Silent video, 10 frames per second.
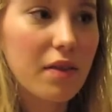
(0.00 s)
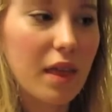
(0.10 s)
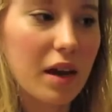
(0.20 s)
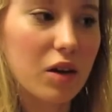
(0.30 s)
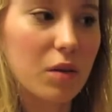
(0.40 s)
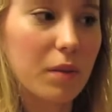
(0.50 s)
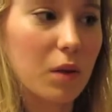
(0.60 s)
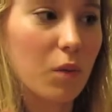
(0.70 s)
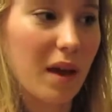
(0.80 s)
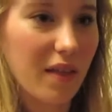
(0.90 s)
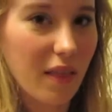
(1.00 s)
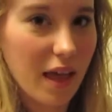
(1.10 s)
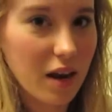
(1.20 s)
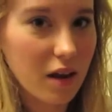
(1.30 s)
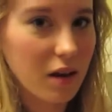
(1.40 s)
then it'll be way
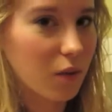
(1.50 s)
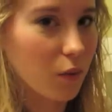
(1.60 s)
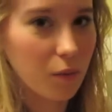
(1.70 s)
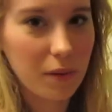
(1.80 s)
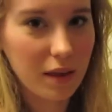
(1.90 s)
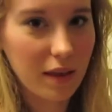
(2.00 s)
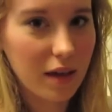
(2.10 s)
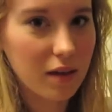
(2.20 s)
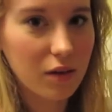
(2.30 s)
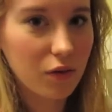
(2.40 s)
lighter and it won't be like